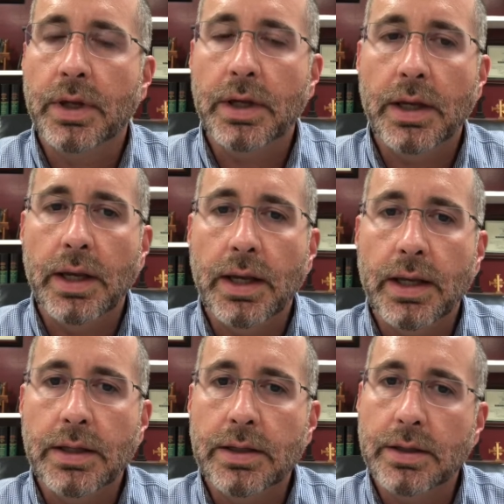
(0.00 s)

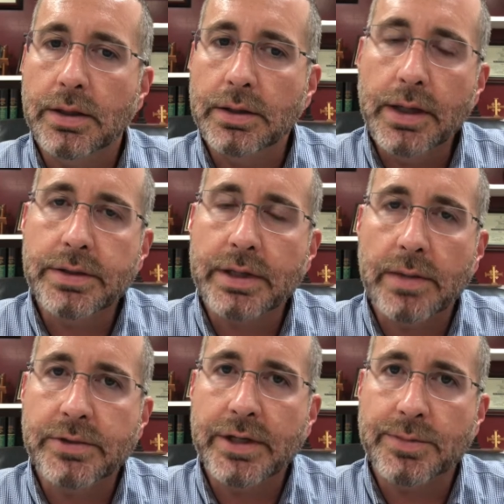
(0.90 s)
and a lot of
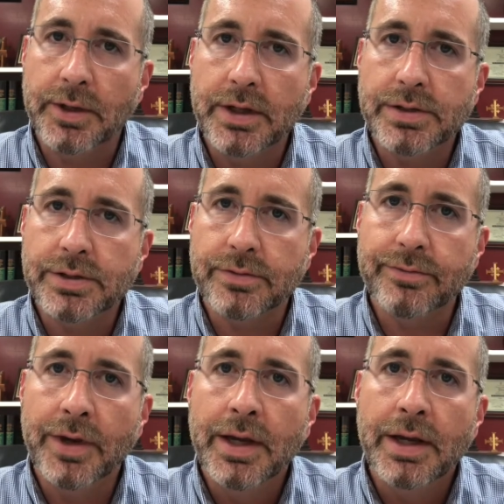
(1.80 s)
times that's because of
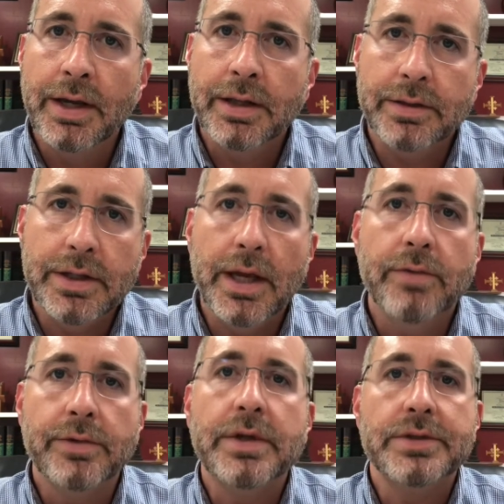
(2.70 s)
the
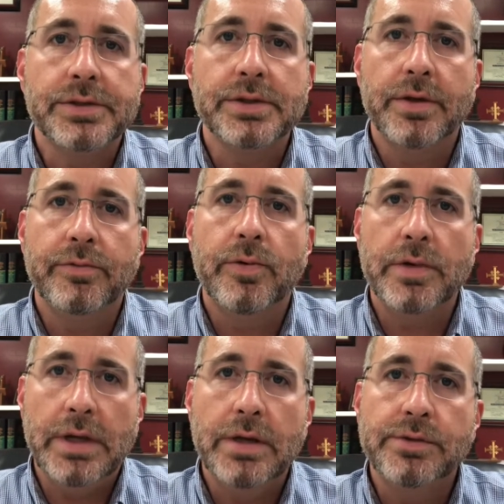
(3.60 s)
evidence of
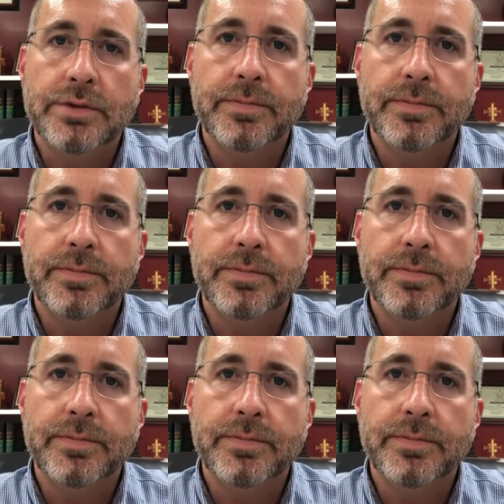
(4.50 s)
creation.